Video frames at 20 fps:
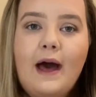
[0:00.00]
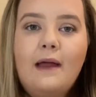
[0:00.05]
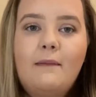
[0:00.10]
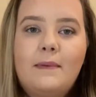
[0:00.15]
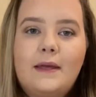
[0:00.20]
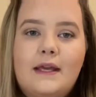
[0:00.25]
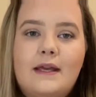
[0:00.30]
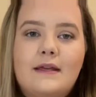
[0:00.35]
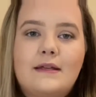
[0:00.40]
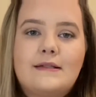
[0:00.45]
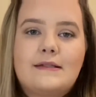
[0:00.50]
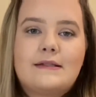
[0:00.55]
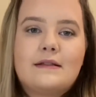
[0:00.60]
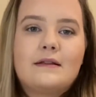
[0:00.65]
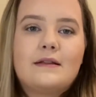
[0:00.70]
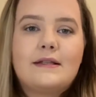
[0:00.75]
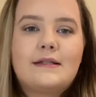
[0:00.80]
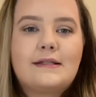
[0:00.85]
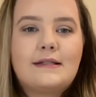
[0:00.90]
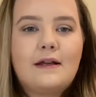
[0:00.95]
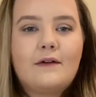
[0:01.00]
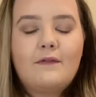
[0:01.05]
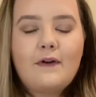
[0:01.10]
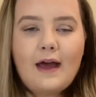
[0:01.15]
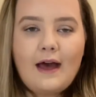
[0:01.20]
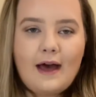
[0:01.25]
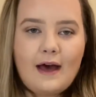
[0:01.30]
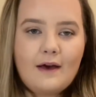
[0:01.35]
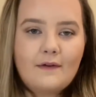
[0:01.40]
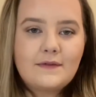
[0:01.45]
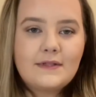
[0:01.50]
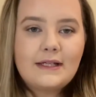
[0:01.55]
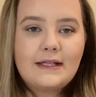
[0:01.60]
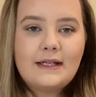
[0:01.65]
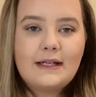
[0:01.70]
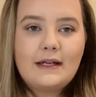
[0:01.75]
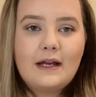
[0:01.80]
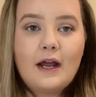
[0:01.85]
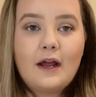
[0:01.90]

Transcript: because the stuff I have to eat,